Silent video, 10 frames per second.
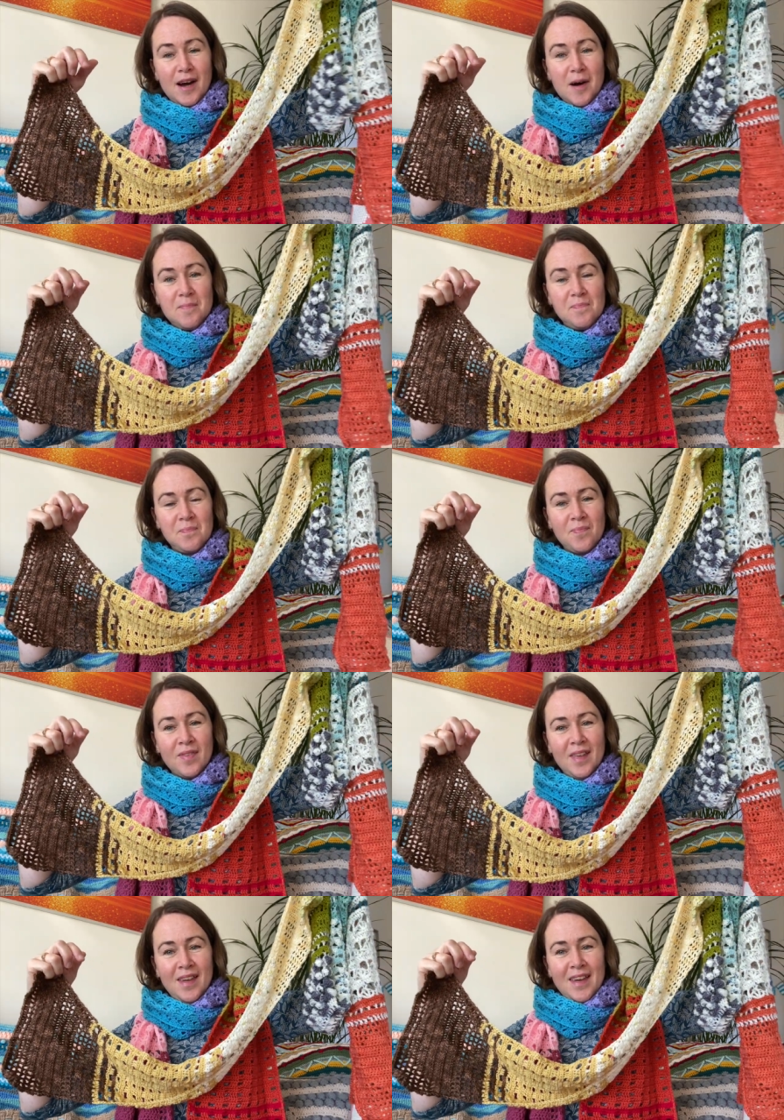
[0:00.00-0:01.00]

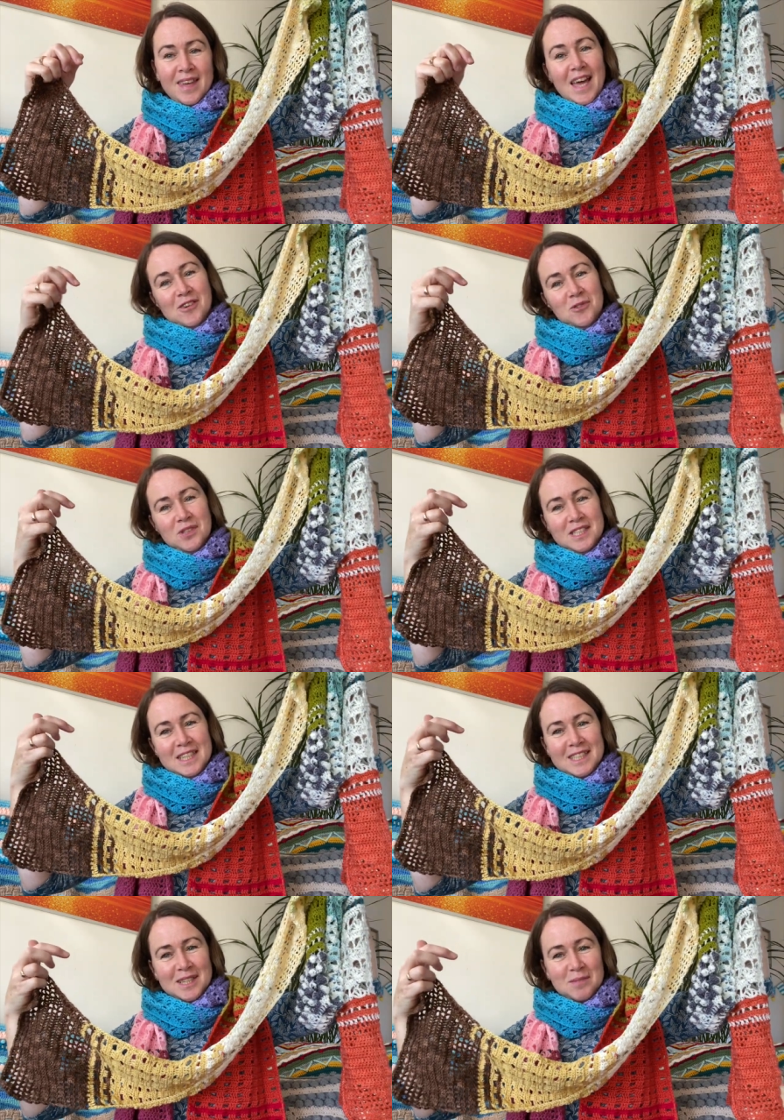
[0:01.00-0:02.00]
All the
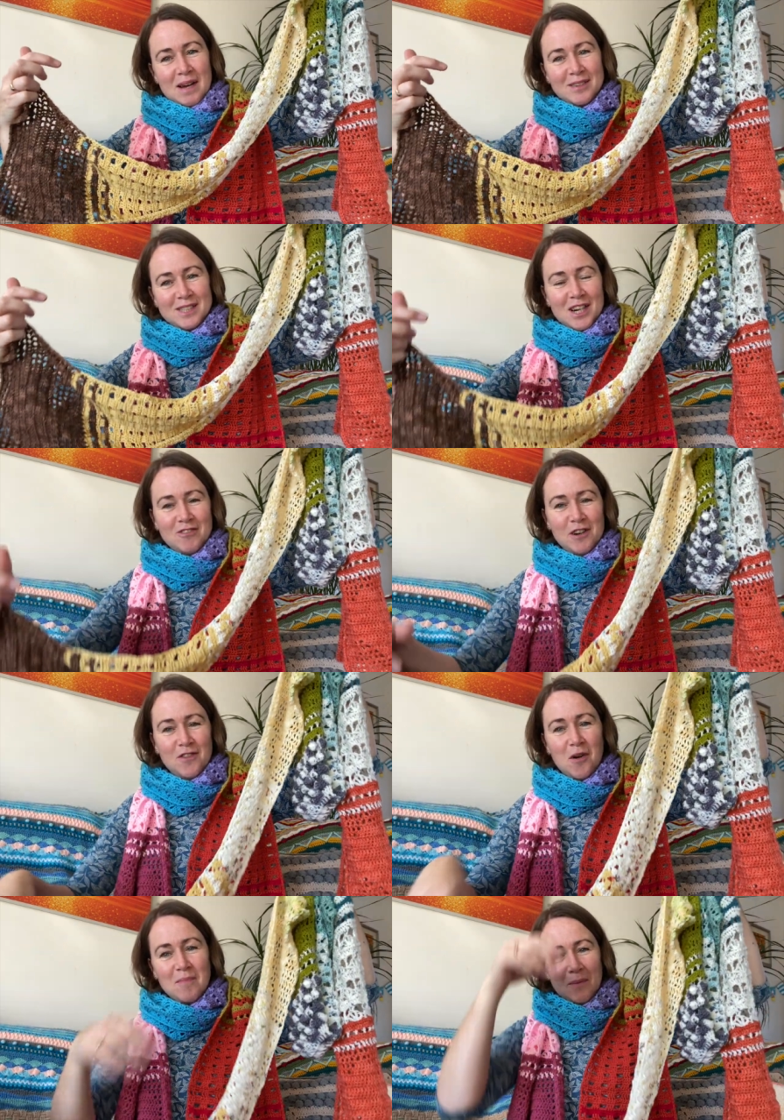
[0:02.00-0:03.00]
details about it are
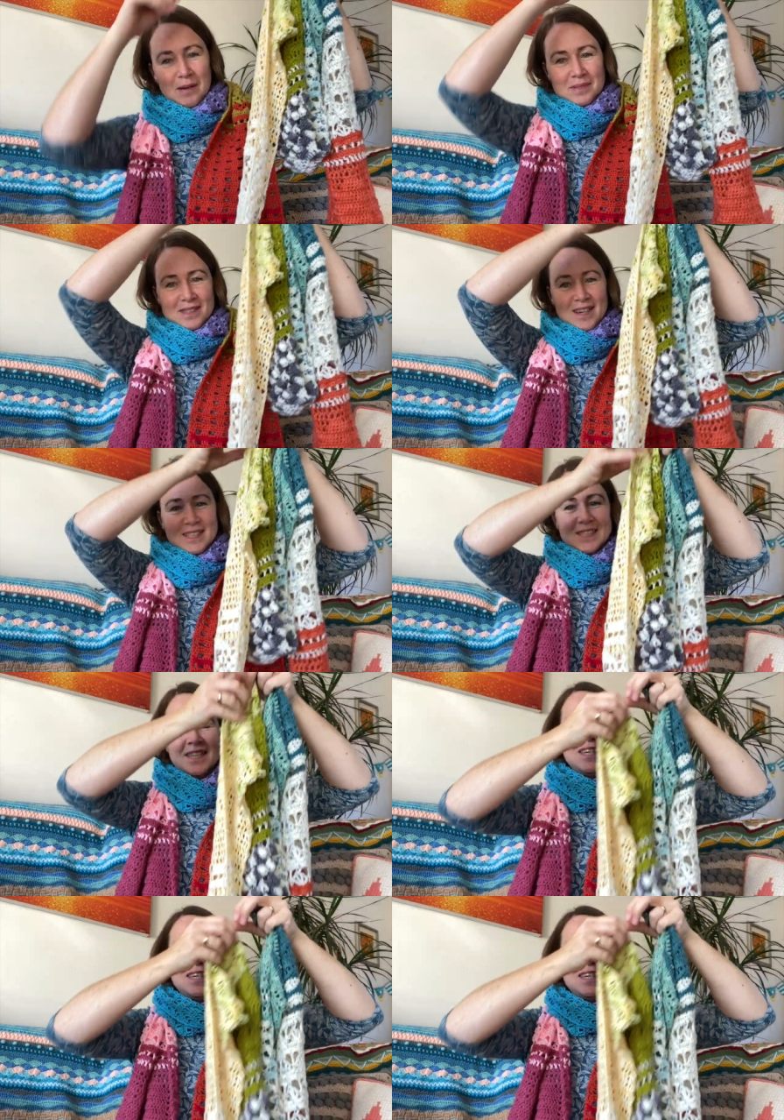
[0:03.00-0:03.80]
over on my website,